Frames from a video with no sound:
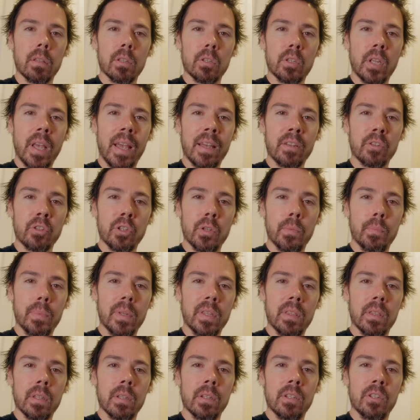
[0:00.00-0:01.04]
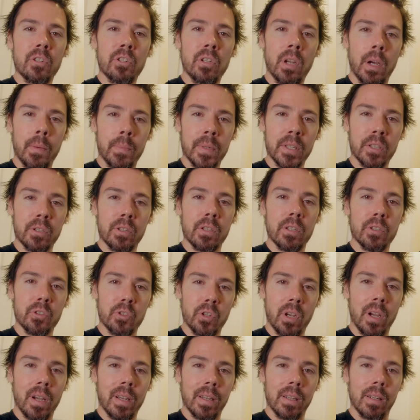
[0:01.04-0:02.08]
this has to be the dumbest
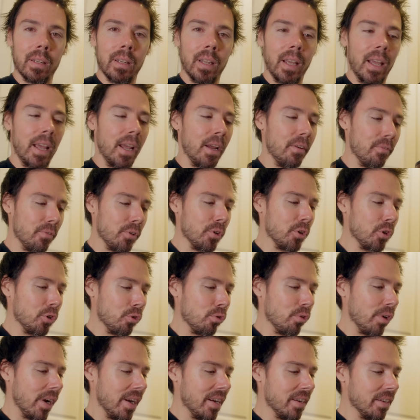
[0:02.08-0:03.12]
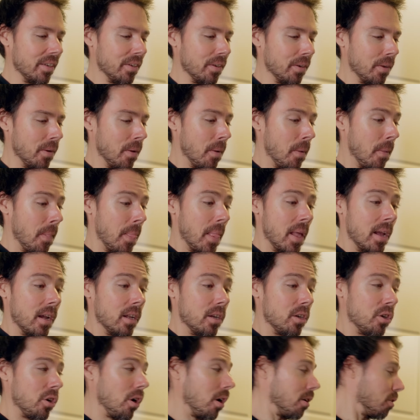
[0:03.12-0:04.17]
design ever created.
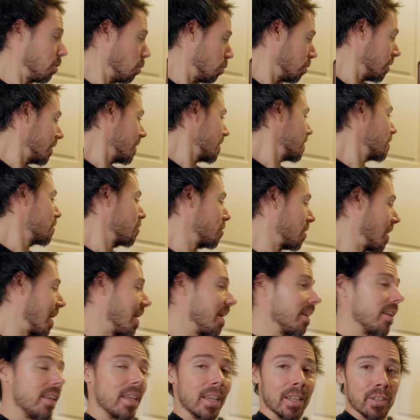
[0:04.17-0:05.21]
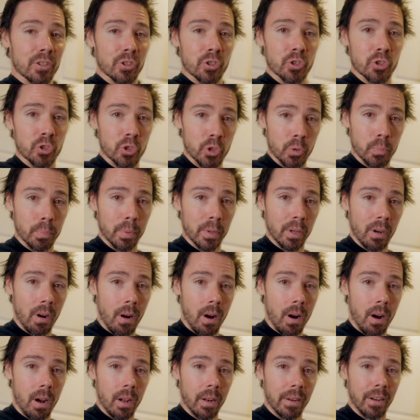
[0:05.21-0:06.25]
Not only does that get super
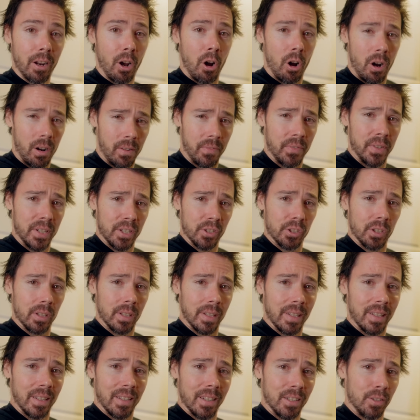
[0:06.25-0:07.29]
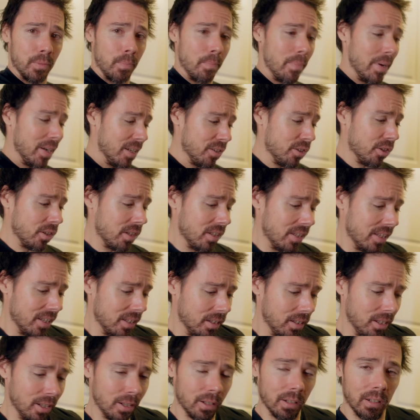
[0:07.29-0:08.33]
hot, obviously, it's basically
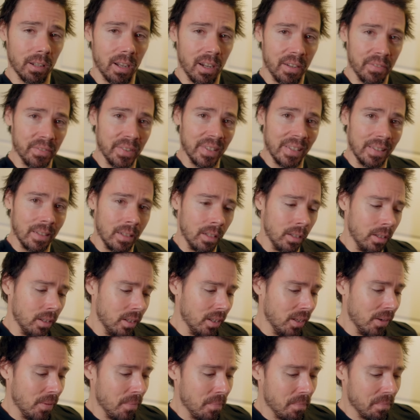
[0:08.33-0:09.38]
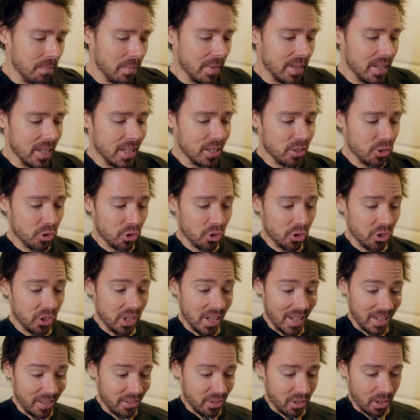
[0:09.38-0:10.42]
a little oven. It
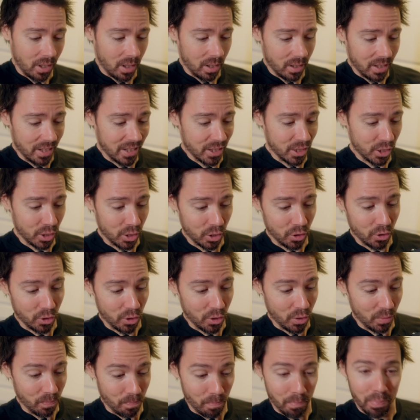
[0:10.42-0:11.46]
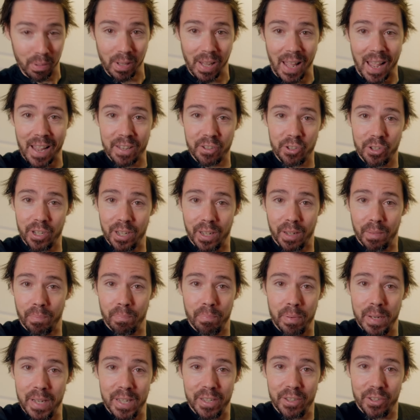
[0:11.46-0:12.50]
sits on this plastic
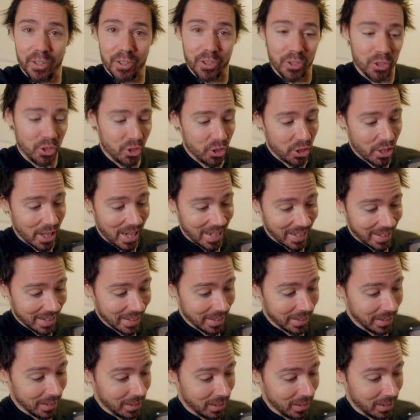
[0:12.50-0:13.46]
piece of shit.